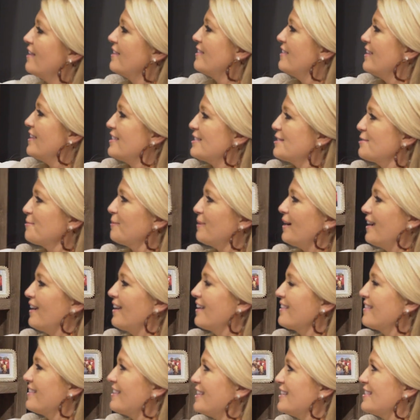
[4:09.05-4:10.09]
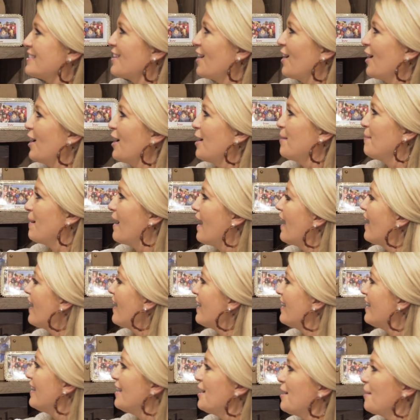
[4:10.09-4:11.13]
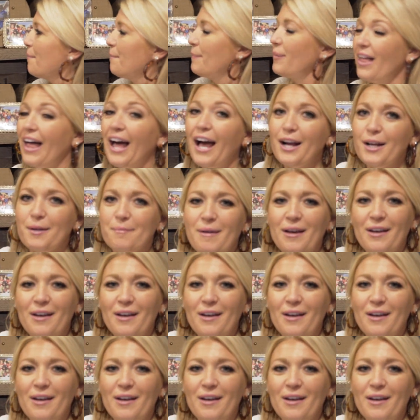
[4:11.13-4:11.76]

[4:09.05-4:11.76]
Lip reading: These are my black